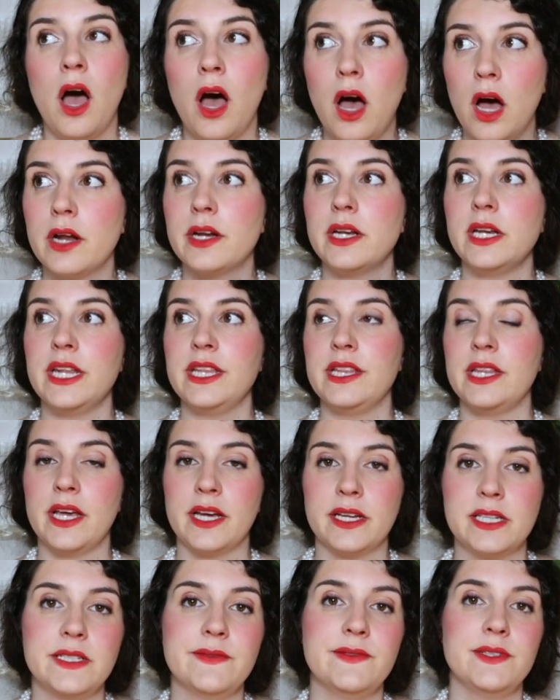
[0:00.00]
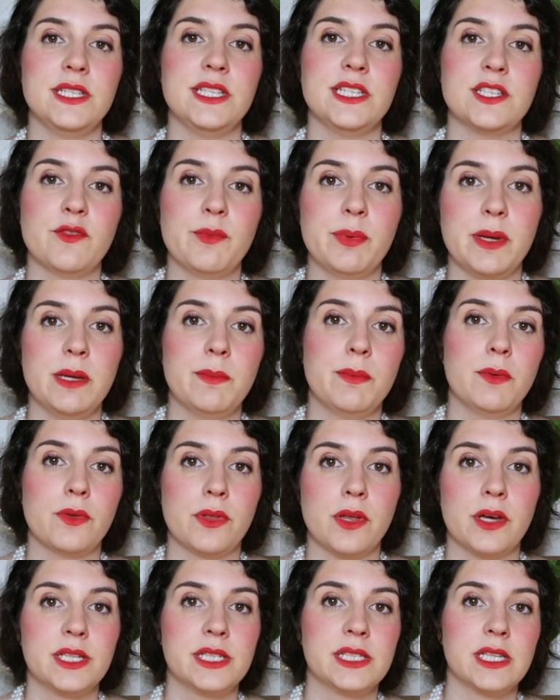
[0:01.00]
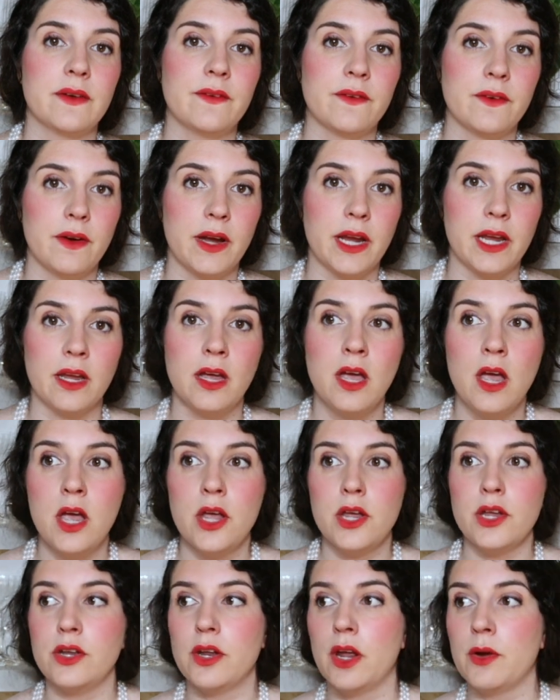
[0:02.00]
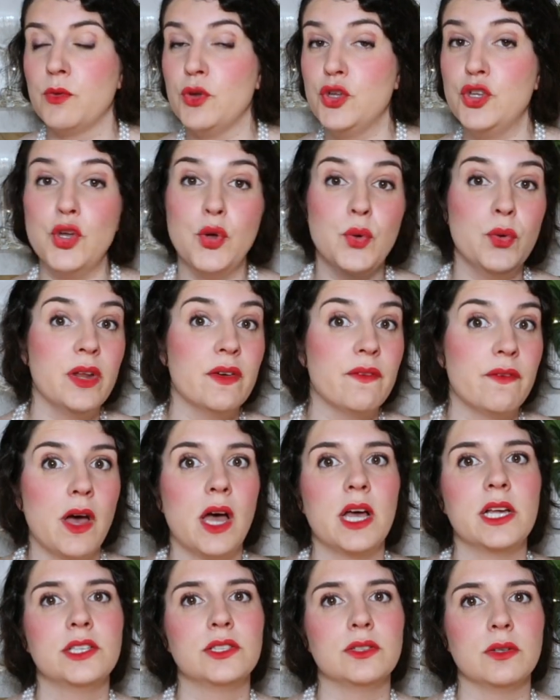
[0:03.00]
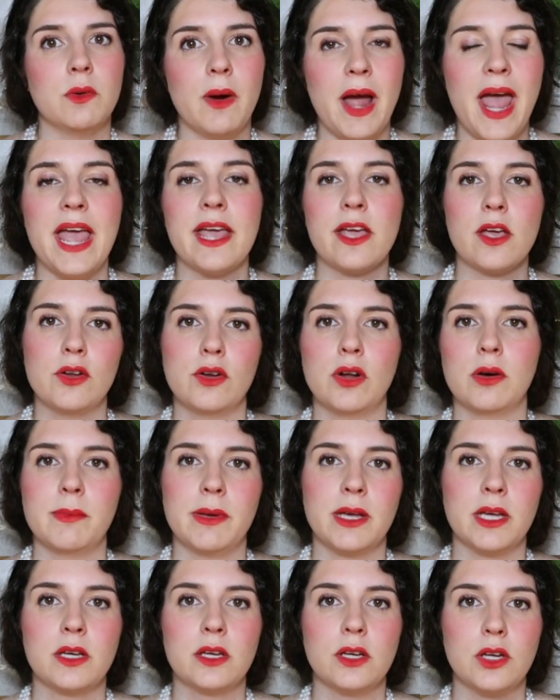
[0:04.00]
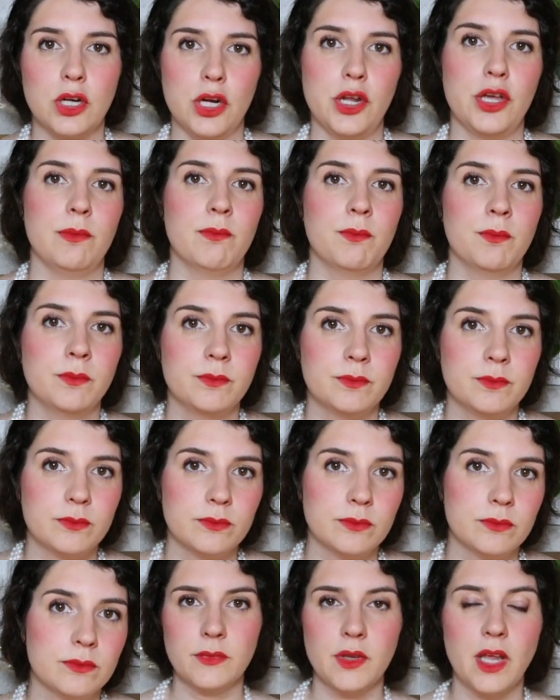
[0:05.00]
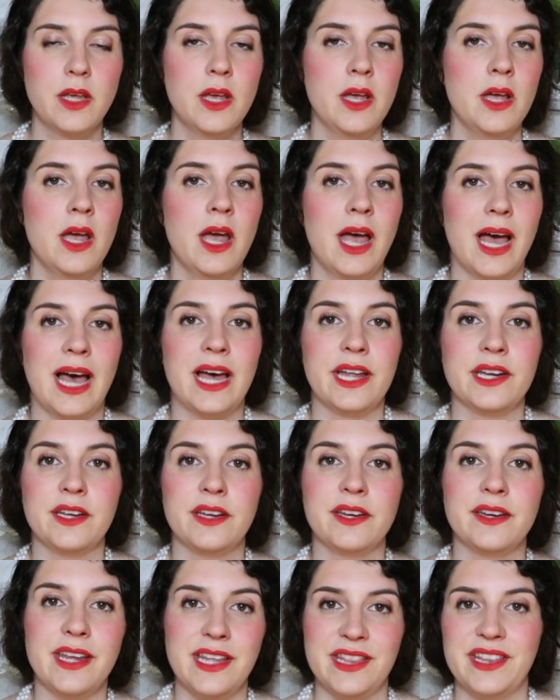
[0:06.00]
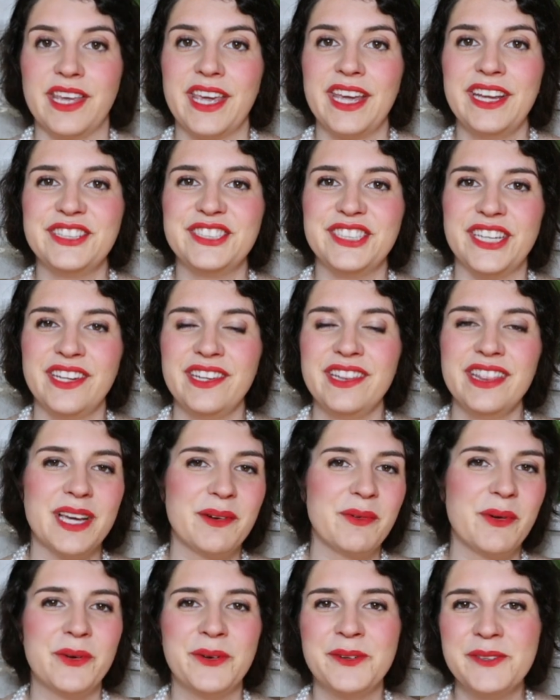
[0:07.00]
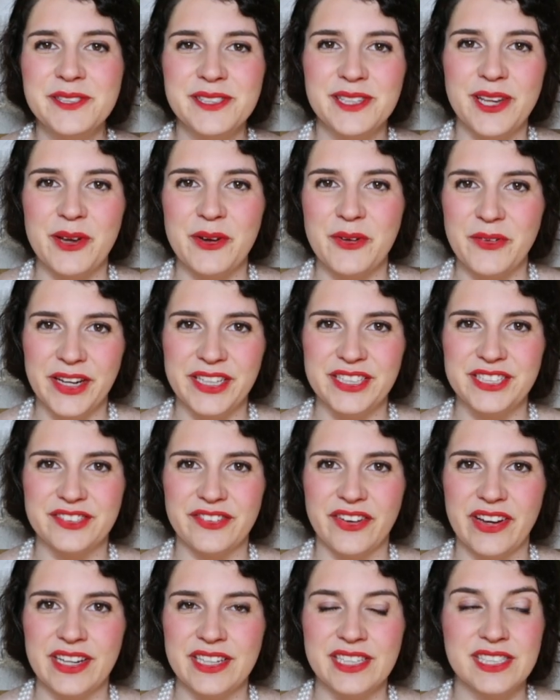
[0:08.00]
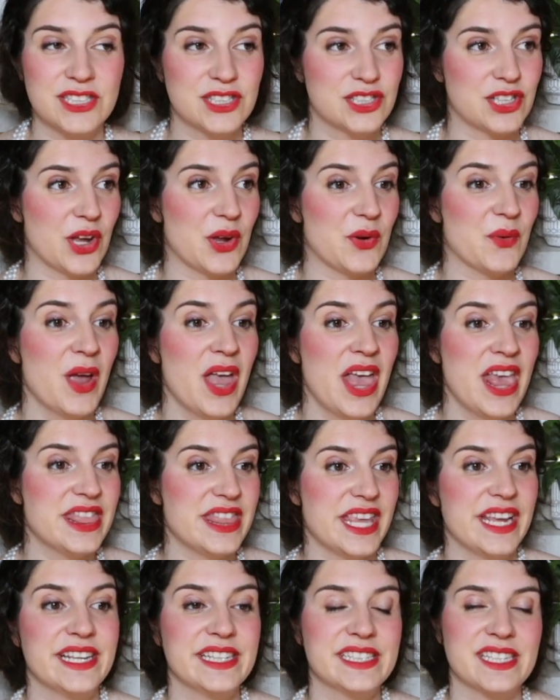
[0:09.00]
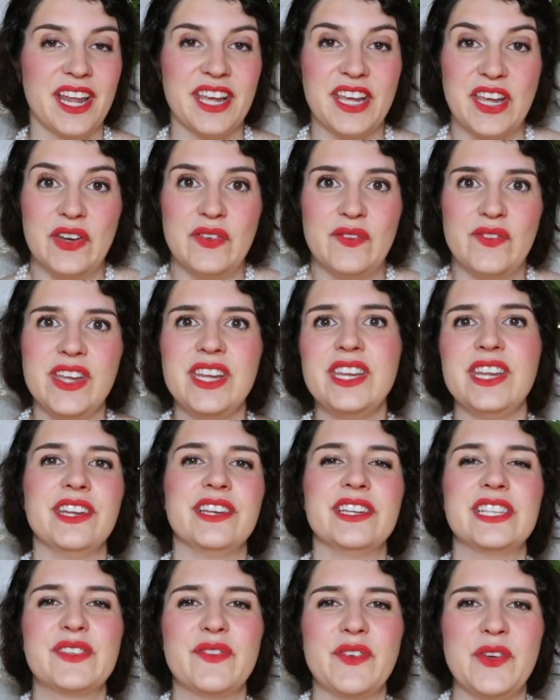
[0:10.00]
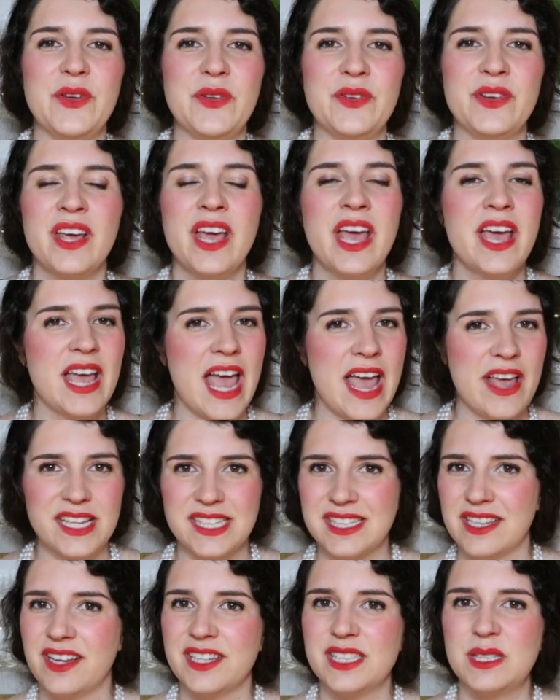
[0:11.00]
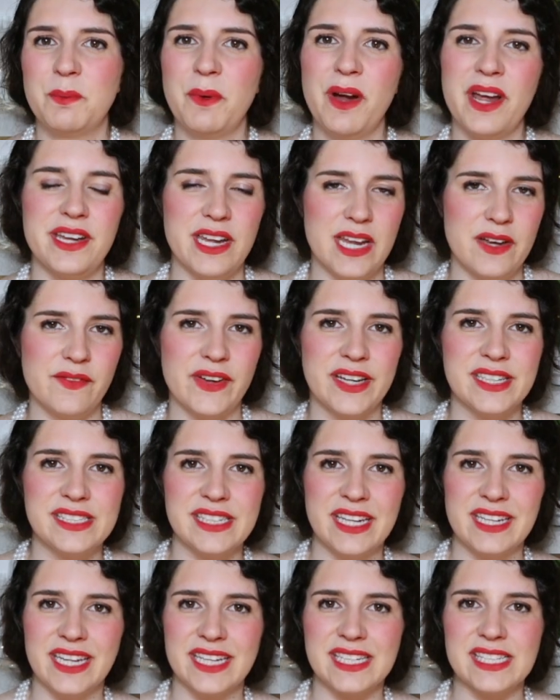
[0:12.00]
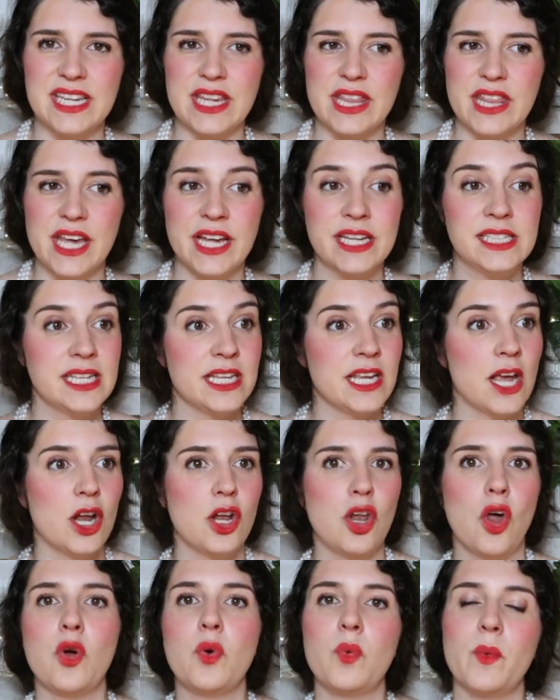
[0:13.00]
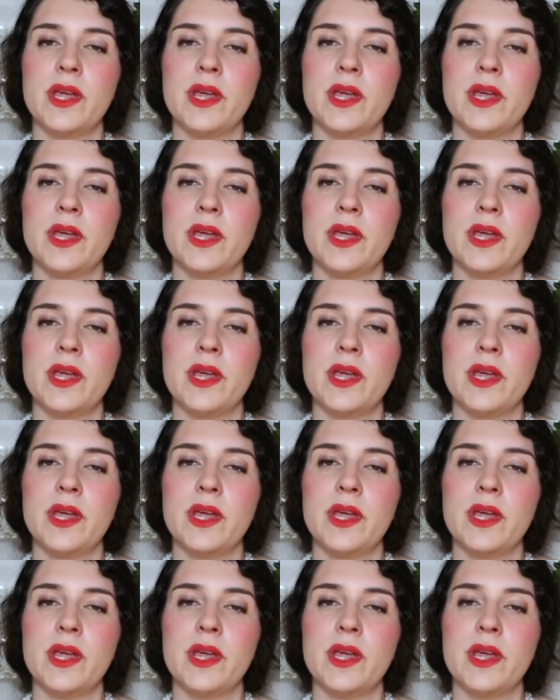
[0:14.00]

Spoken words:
Hardly the activities of people that are suffering, you know, universal economic gloom. And in the kitchen, there were also great strides. So things like convenience food, sliced bread, invented in 1930, along